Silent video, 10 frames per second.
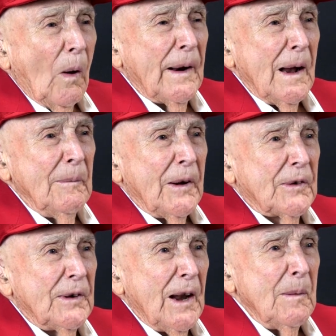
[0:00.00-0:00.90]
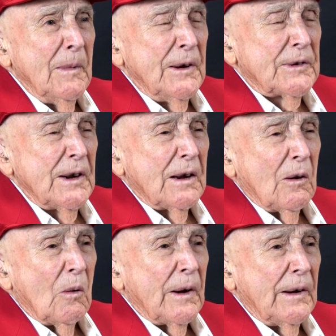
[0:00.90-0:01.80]
what happened to Deebling Sea
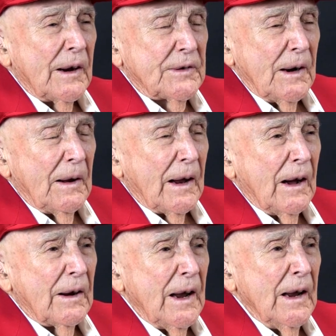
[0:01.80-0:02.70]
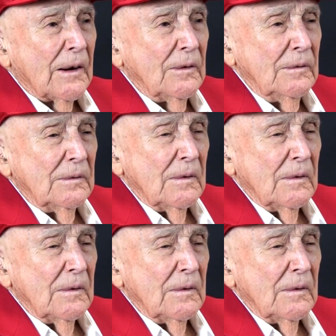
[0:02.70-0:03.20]
Corps? I said, they got hit.